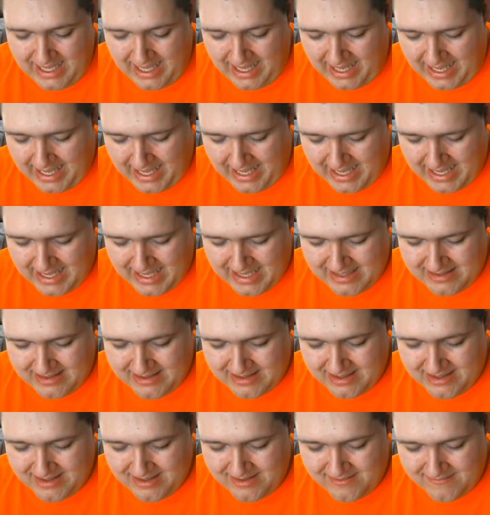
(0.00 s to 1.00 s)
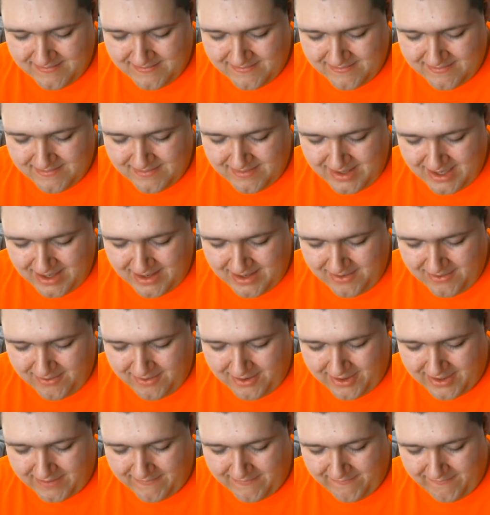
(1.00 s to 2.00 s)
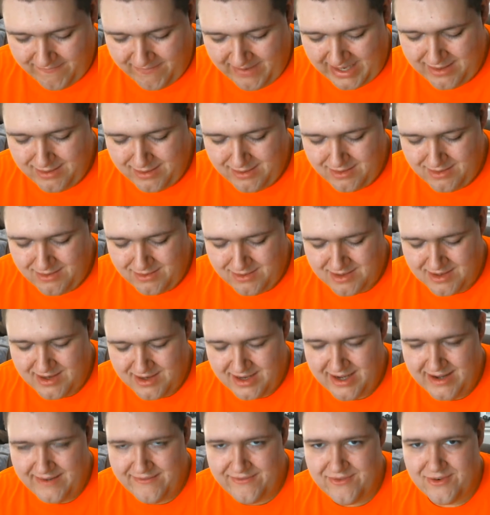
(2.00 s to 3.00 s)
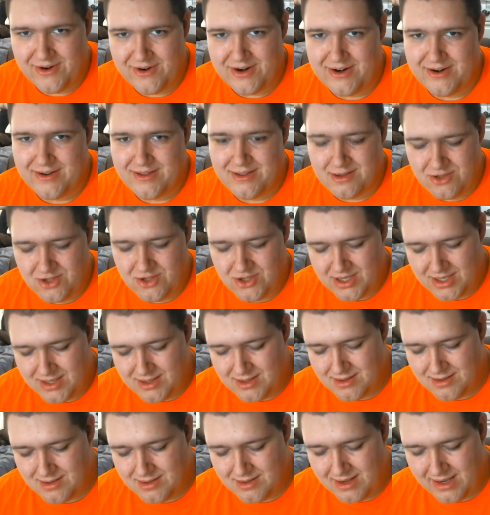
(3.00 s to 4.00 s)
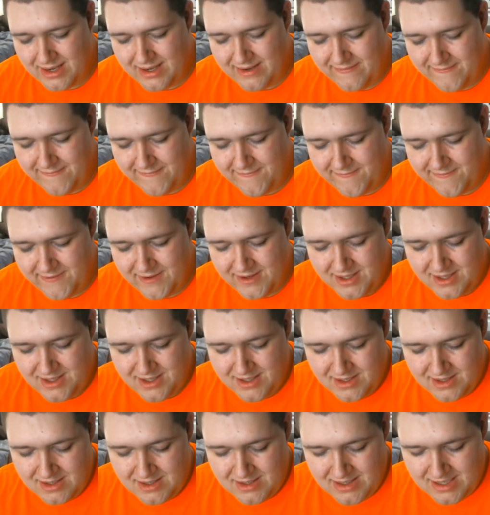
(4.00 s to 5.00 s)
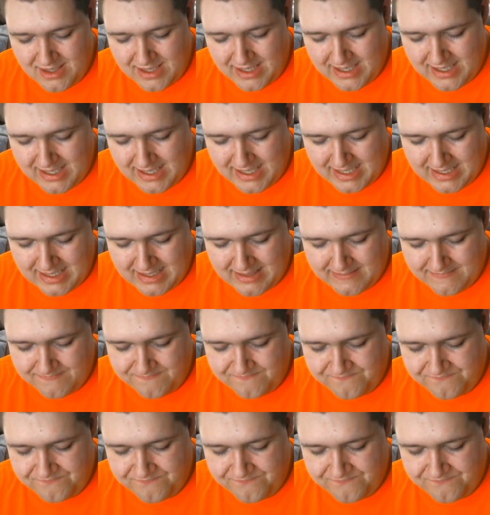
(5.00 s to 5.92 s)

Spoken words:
and you know, where you can find new stuff, where it suggests stuff, your